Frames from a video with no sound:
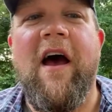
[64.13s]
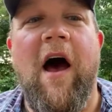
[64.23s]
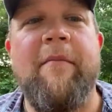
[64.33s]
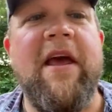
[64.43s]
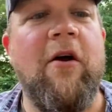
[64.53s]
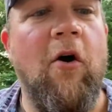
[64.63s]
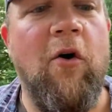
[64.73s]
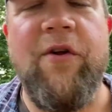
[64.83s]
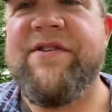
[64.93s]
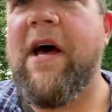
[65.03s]
It
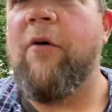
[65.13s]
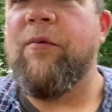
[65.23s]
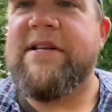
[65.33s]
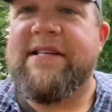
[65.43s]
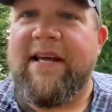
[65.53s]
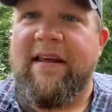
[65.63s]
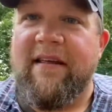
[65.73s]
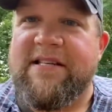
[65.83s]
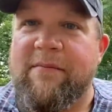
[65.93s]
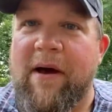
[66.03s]
holds a
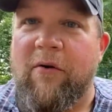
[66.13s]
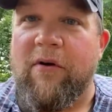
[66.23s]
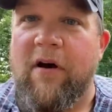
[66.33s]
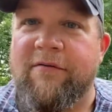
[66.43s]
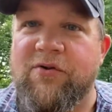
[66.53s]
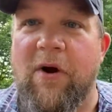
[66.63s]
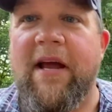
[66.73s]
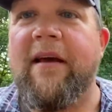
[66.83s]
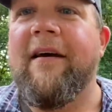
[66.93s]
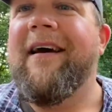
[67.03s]
ridiculous amount of
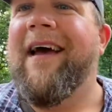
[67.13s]
drink,